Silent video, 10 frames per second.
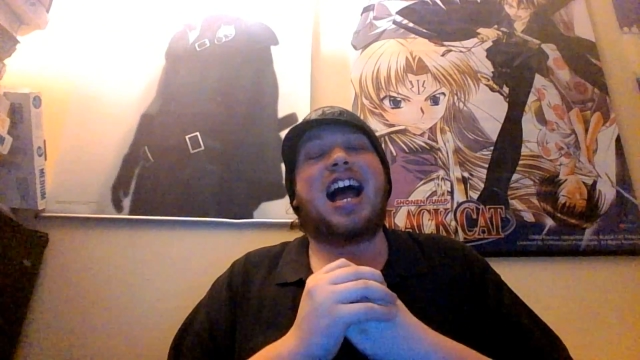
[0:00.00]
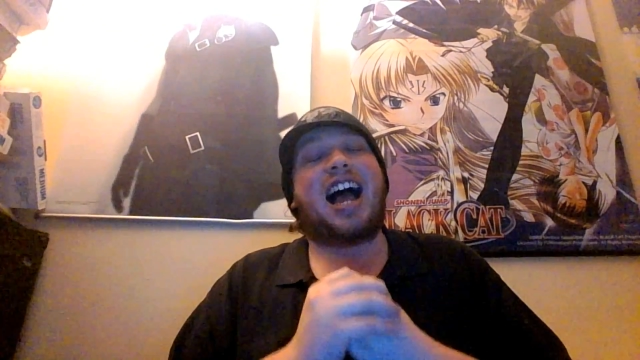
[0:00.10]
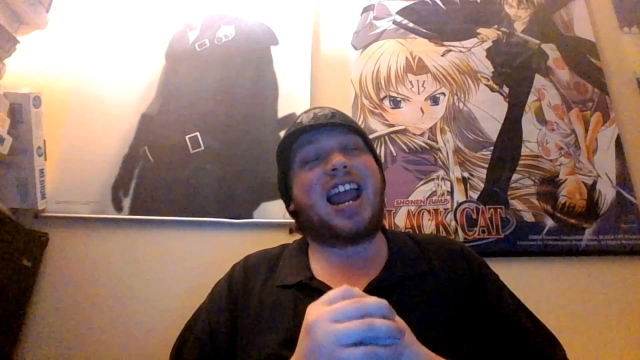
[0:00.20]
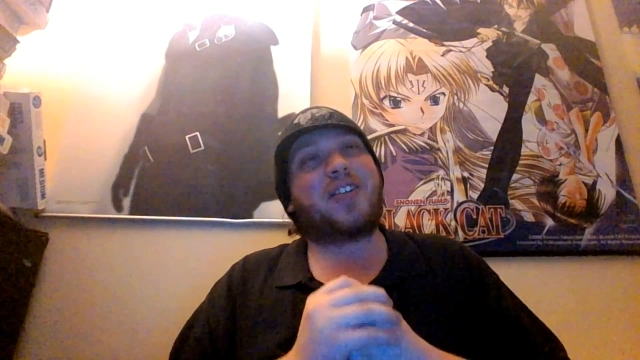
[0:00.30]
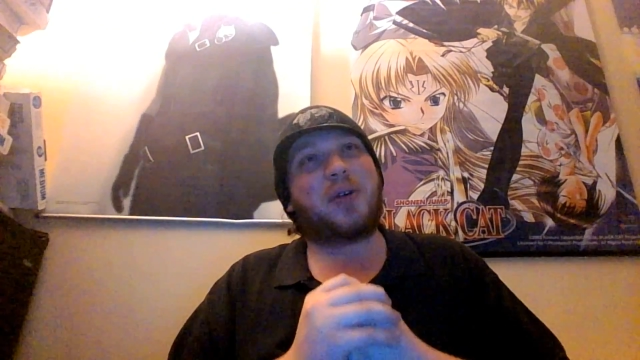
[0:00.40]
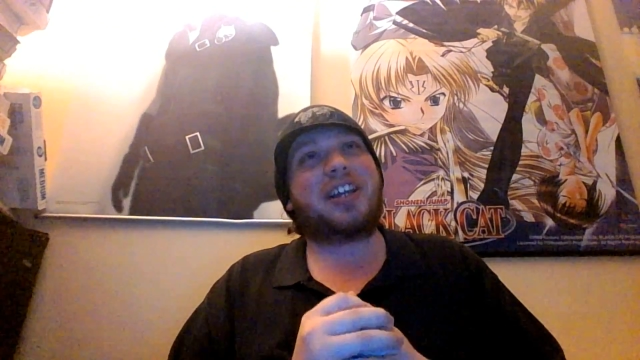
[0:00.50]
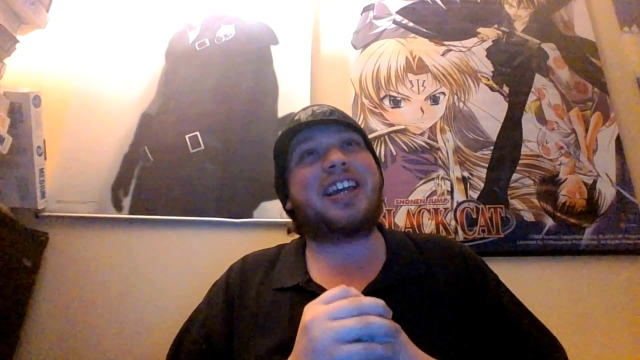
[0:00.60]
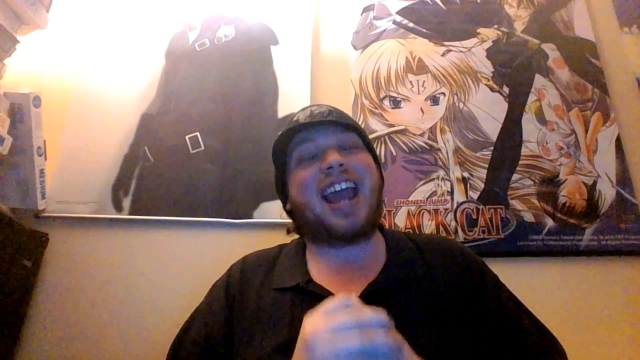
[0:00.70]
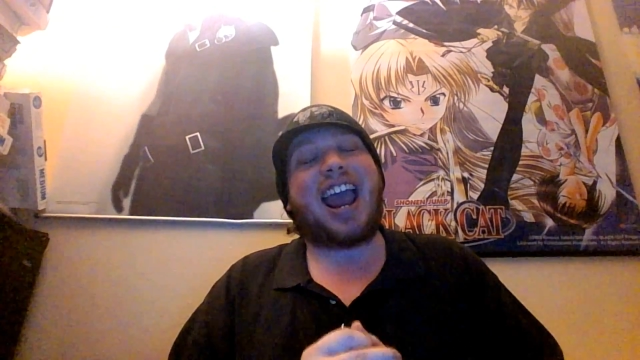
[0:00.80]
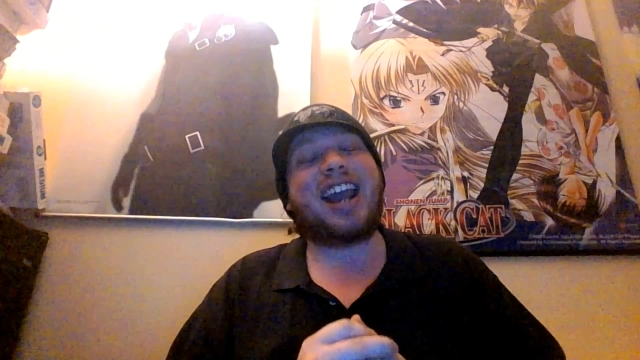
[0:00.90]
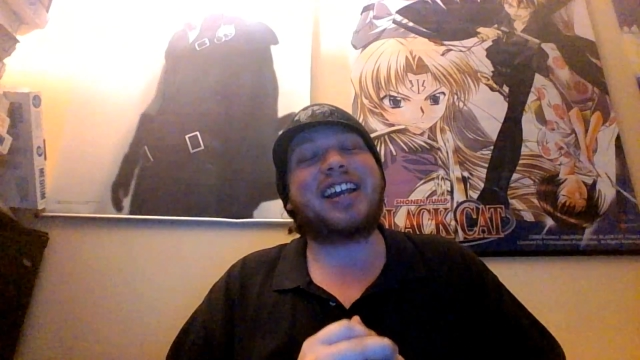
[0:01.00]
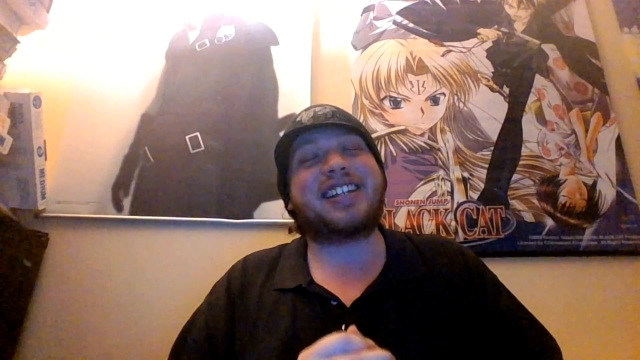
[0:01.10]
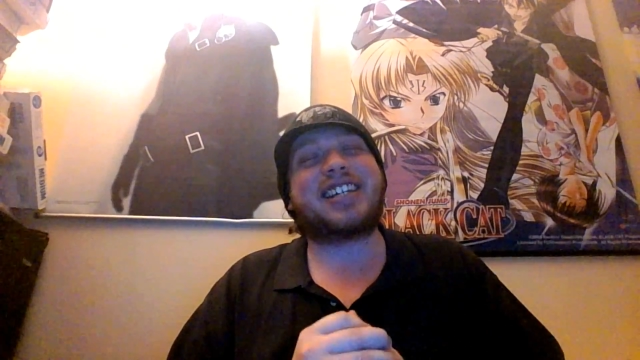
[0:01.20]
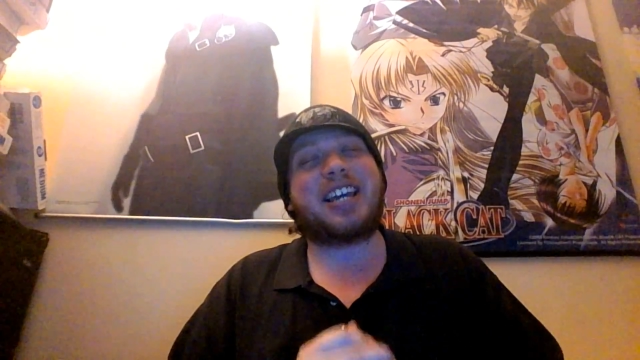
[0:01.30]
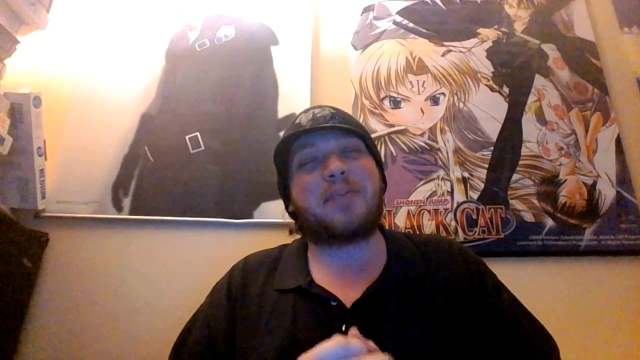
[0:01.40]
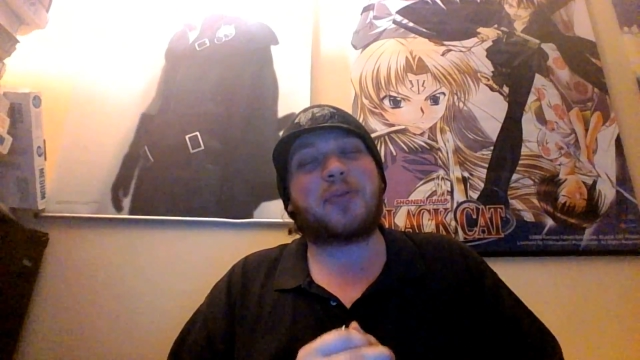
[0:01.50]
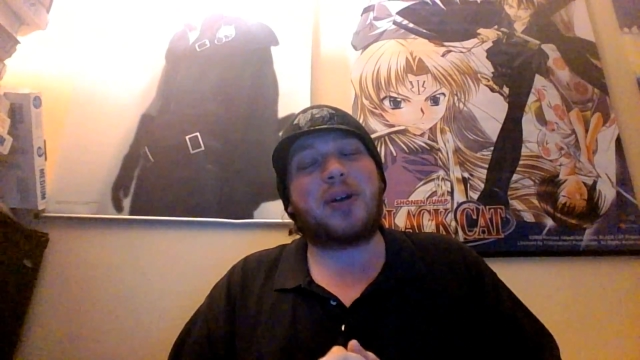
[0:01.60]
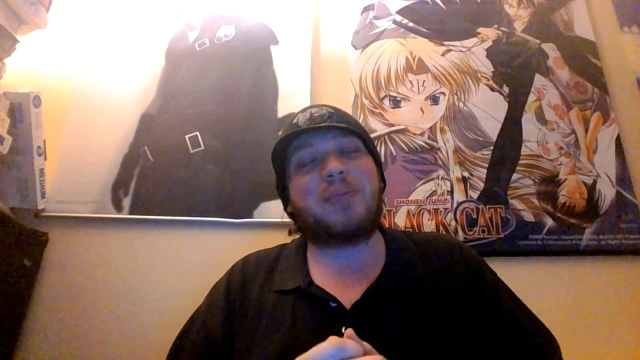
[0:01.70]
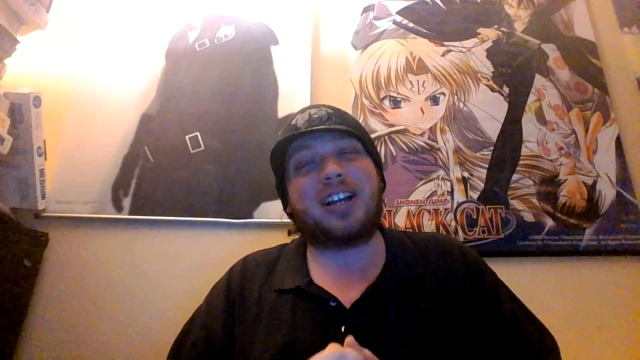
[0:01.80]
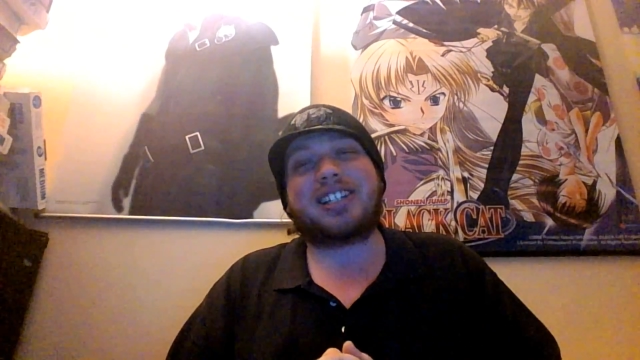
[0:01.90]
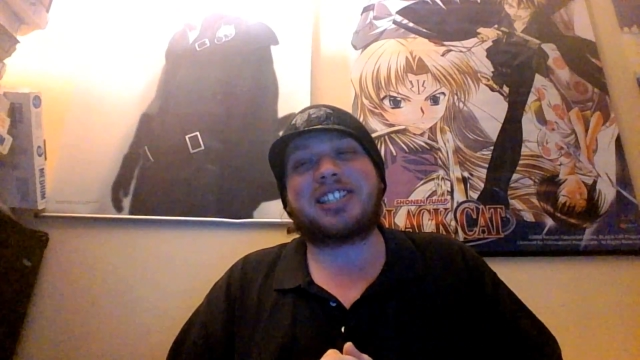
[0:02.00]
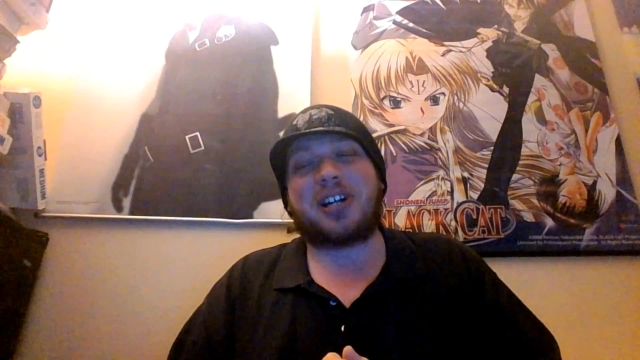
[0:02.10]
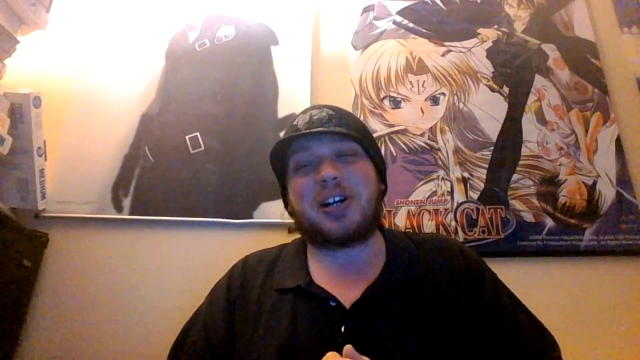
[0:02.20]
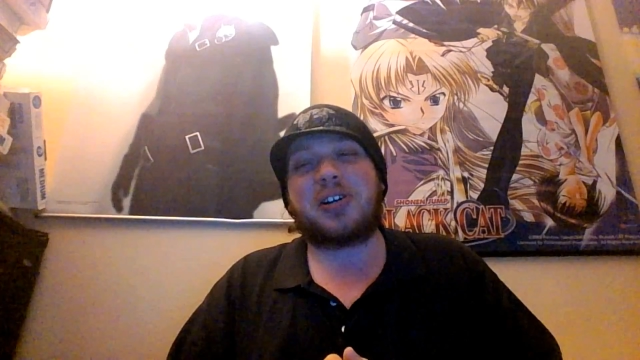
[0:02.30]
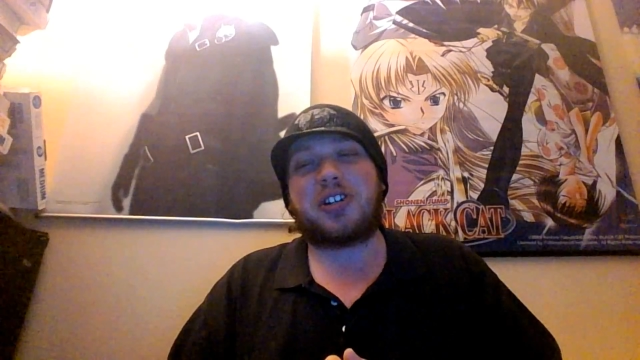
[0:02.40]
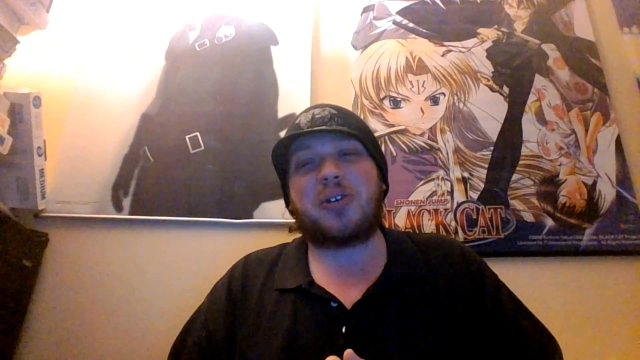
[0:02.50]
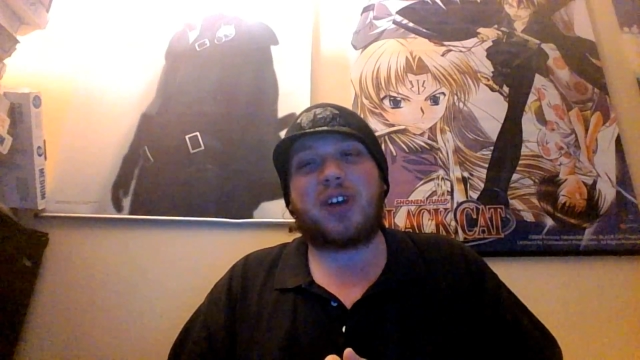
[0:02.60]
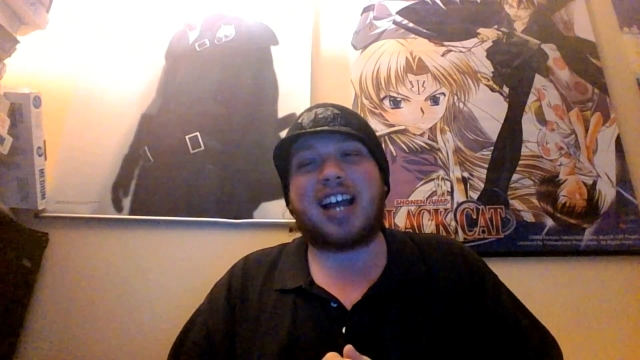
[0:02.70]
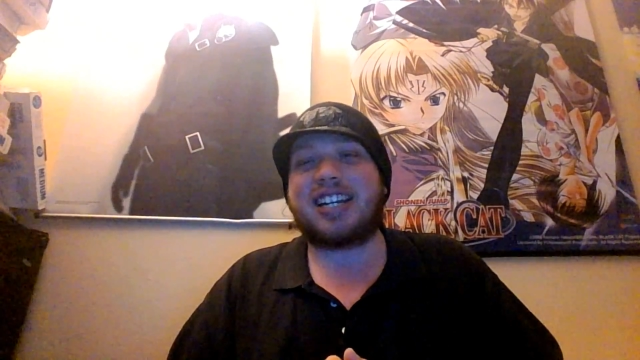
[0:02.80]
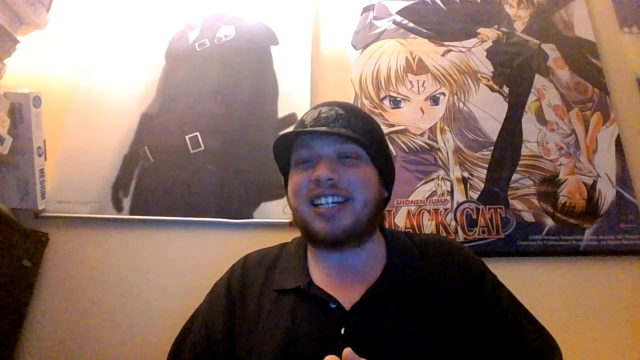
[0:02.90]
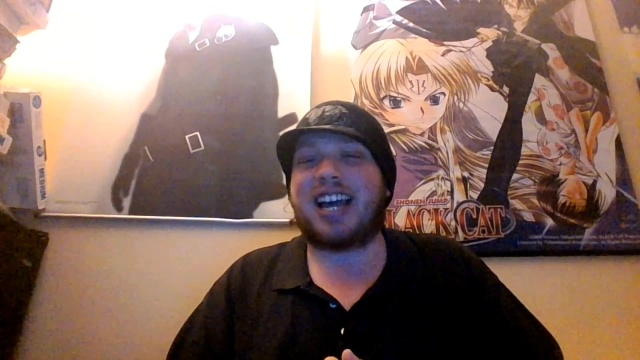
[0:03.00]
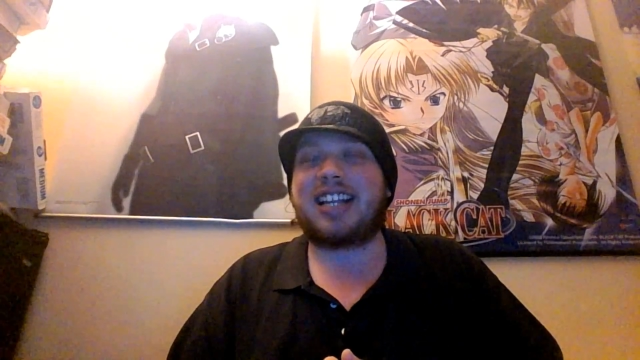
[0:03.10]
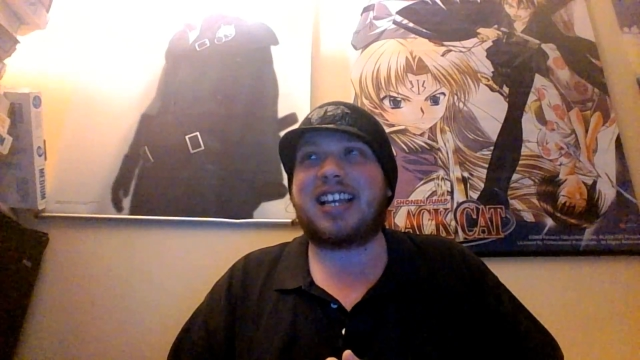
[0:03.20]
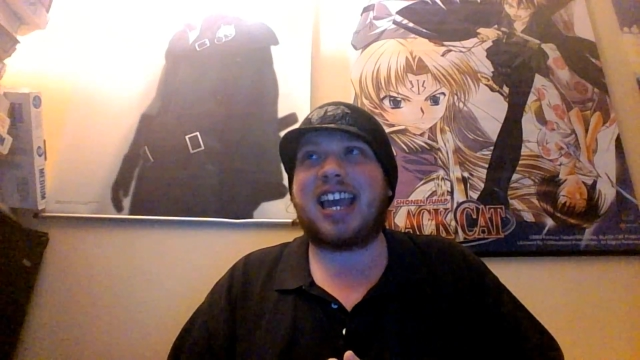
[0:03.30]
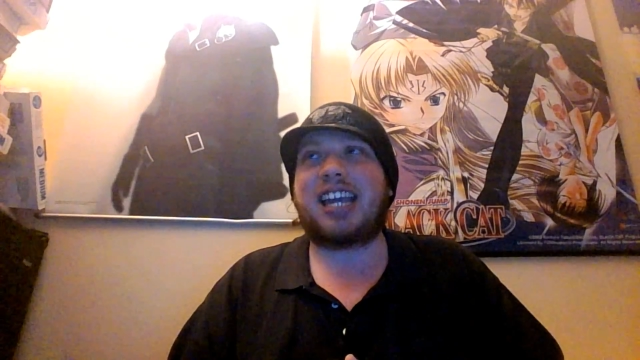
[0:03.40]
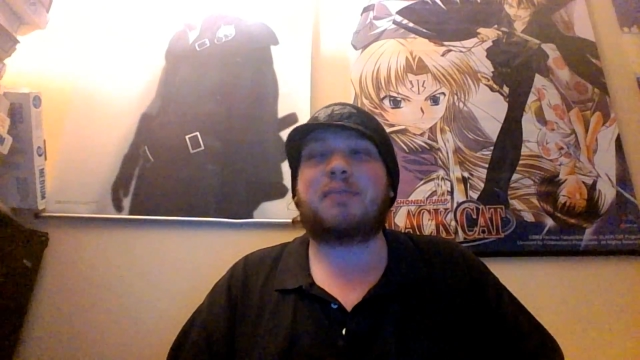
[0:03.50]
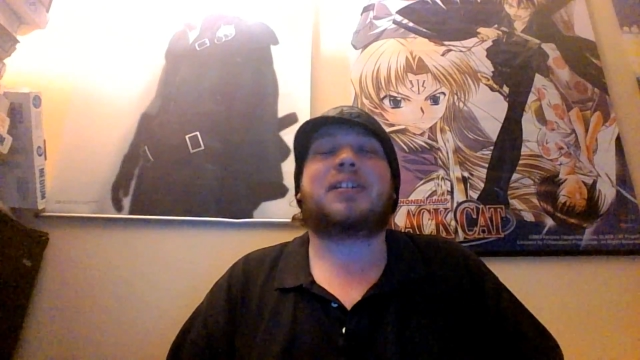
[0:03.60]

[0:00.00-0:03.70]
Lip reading: I really hate to keep ripping on Star Ocean when I did like the game,